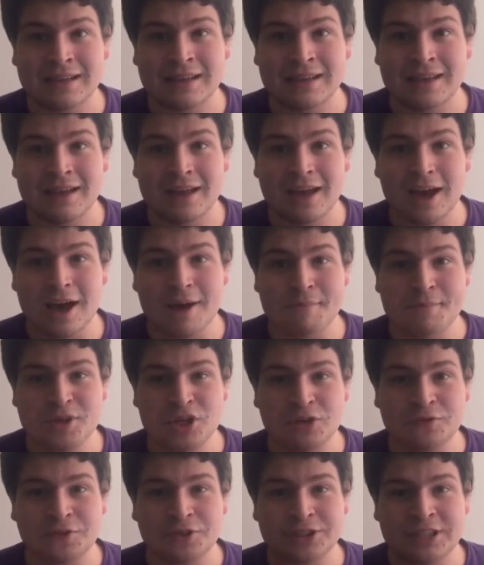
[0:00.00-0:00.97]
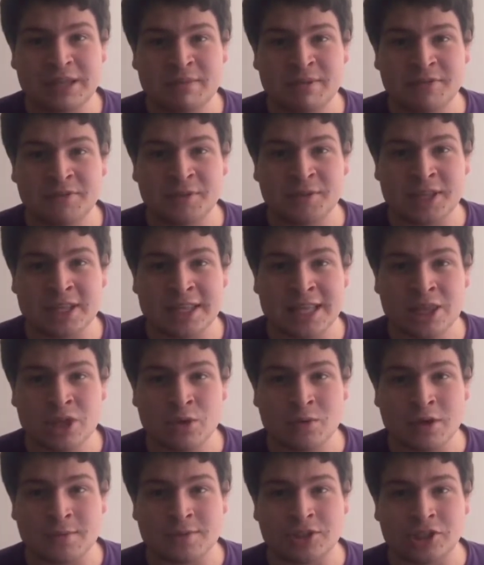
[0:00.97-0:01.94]
A beautiful demon from the
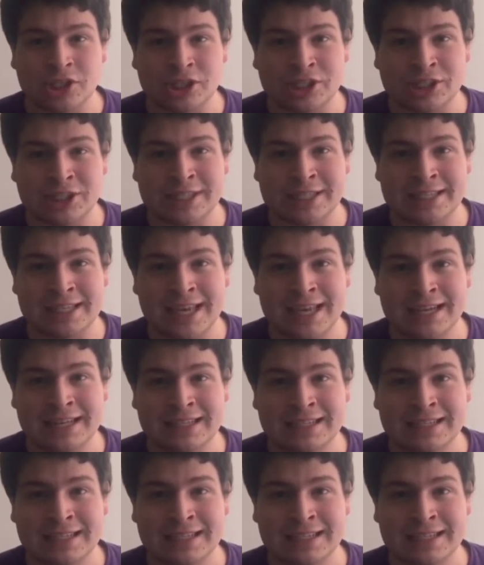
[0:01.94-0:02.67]
Netherrealm certainly did.